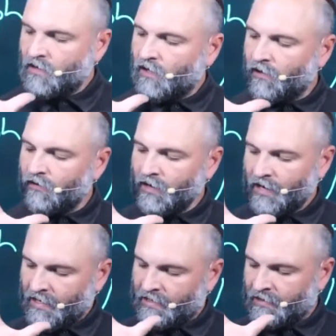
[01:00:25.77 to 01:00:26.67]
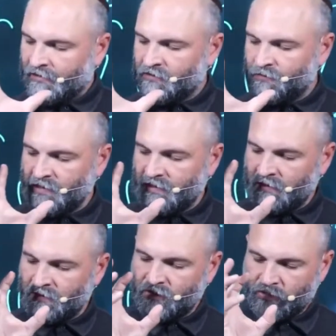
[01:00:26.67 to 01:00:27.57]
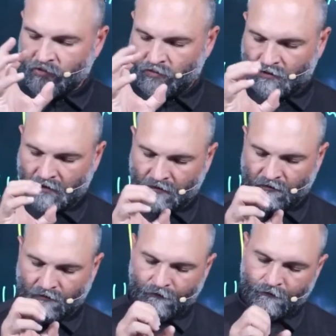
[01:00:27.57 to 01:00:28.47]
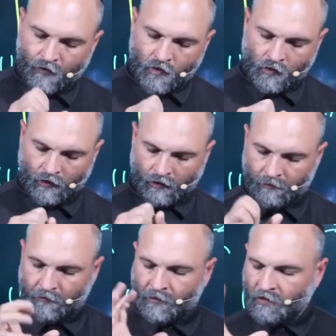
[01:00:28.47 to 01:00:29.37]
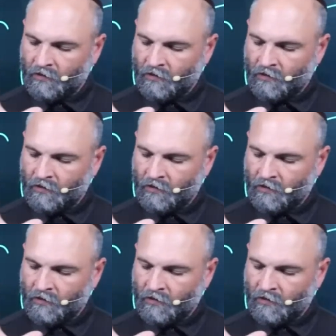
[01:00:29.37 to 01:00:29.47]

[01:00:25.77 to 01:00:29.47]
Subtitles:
our hand begins to conform,